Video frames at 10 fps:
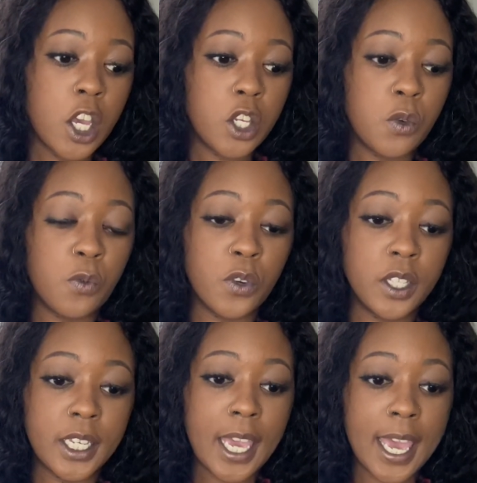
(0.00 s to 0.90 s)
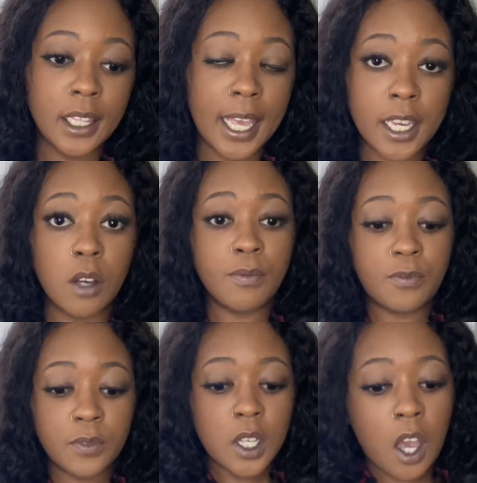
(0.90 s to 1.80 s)
really had like
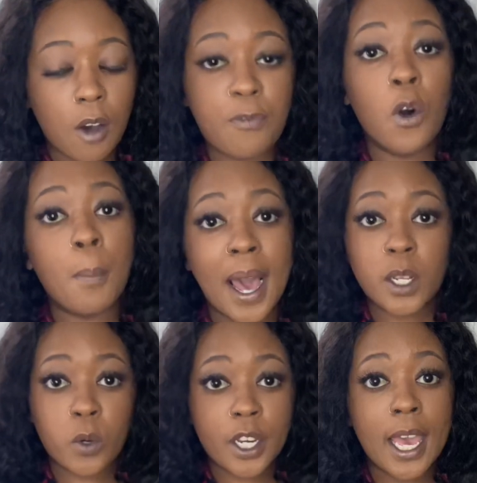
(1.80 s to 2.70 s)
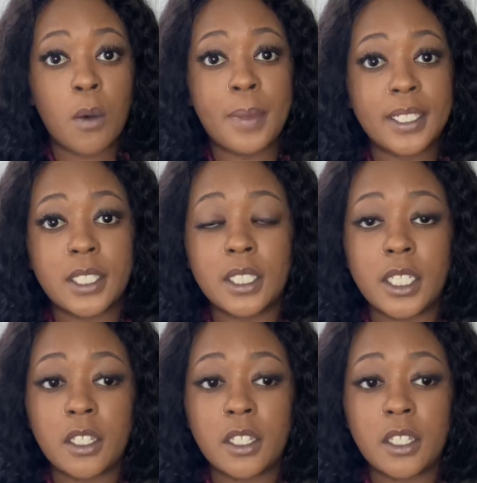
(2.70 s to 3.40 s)
a full body workout, basically.